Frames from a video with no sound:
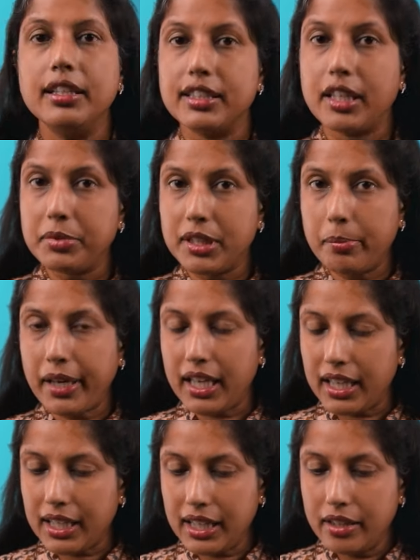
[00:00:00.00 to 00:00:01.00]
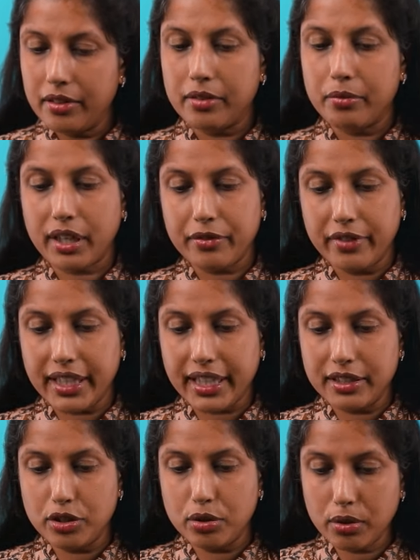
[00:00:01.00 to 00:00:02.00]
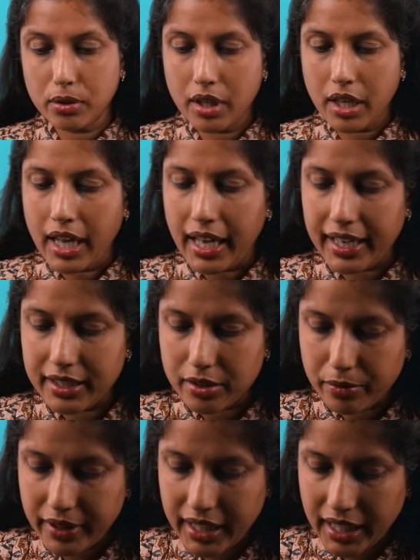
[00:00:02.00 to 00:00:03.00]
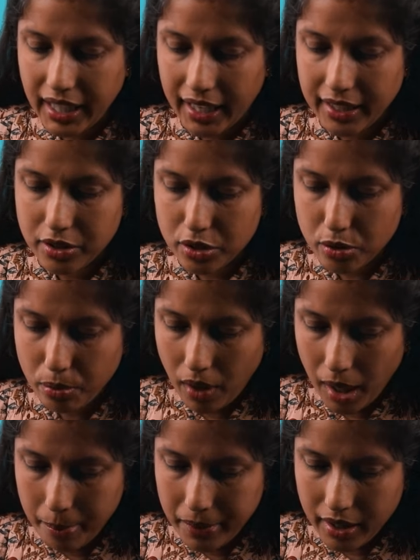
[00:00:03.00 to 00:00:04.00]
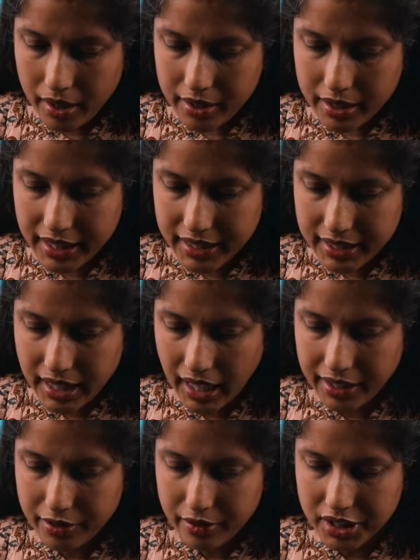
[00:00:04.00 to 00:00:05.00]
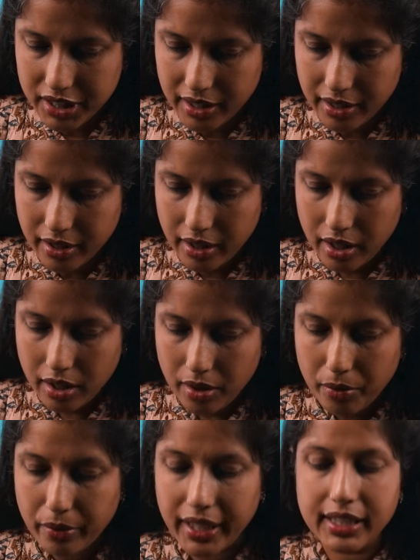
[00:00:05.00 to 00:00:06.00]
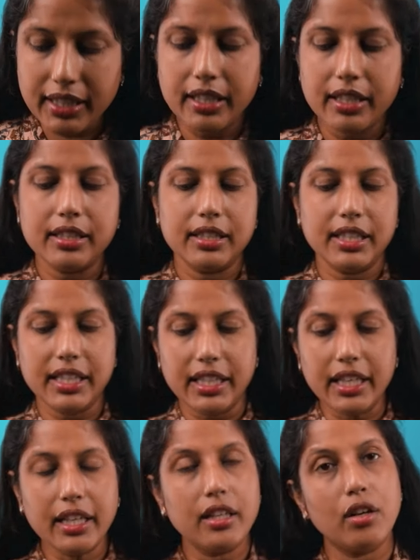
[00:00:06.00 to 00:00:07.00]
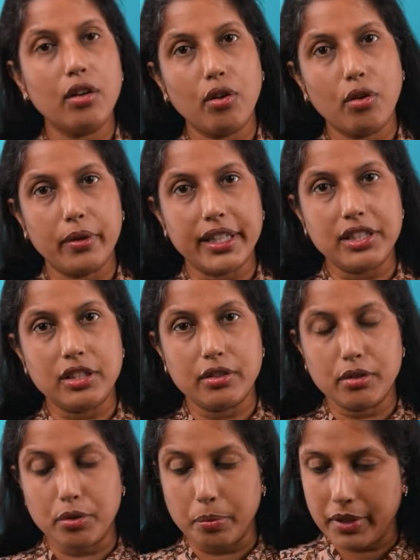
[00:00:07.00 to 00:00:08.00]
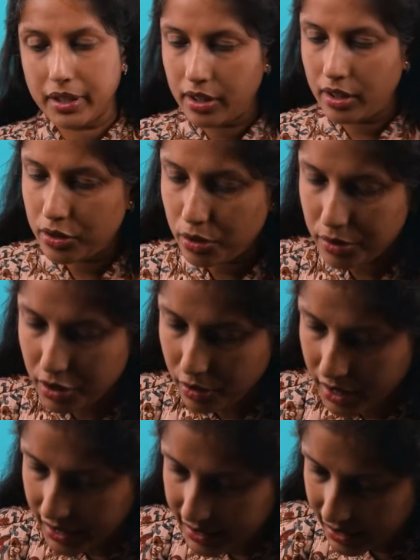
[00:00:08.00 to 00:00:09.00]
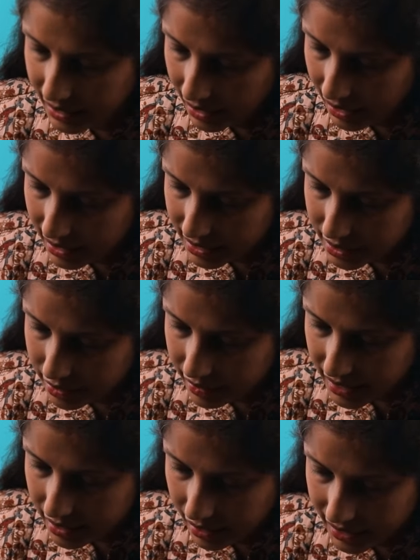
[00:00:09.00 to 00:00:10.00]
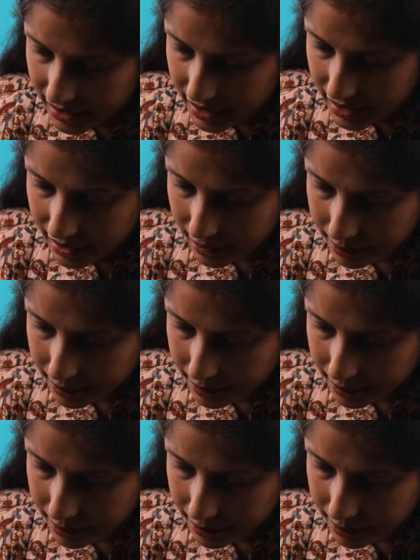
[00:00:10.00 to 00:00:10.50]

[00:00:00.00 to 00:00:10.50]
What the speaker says: Sabse pehle, what we can do is we can swap this hydrogen with the OH group. So isko karte, and let's rewrite it.